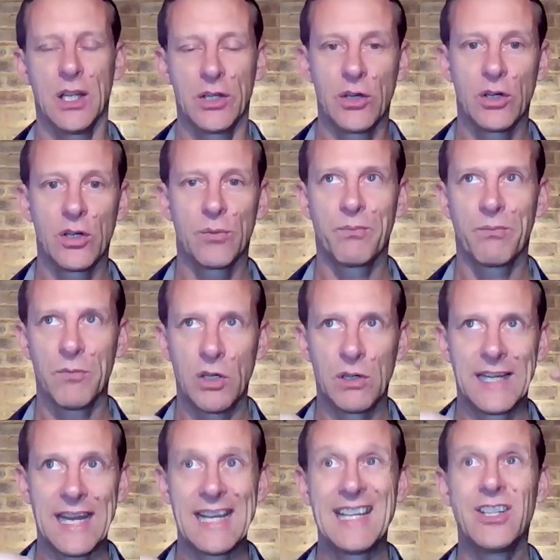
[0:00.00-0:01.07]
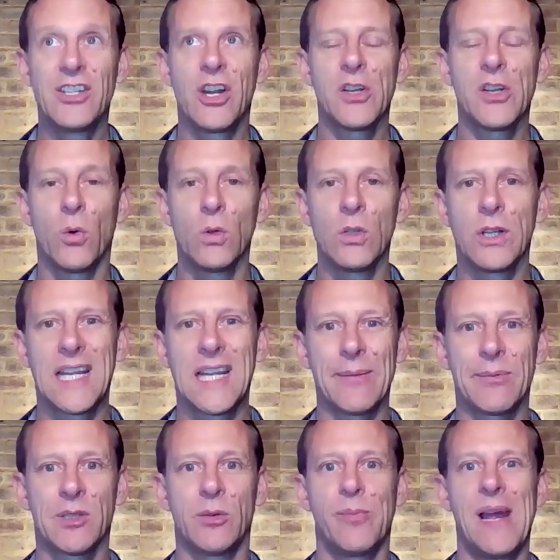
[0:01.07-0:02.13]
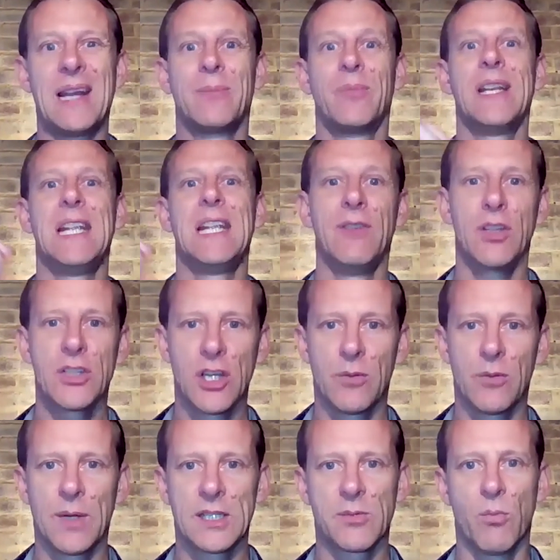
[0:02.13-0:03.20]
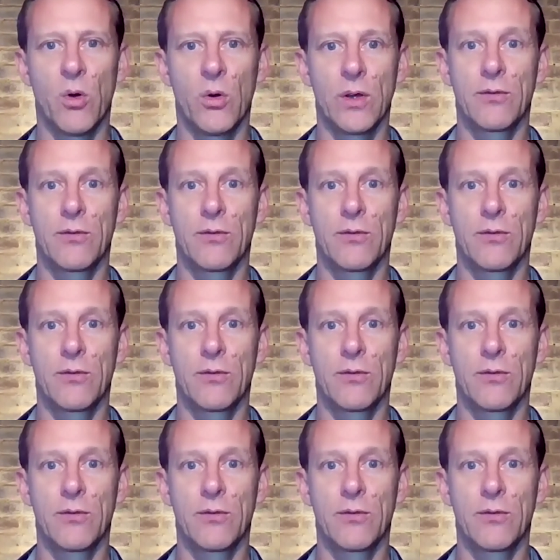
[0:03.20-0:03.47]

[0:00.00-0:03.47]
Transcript: you're getting not all your capital back, but even so much more.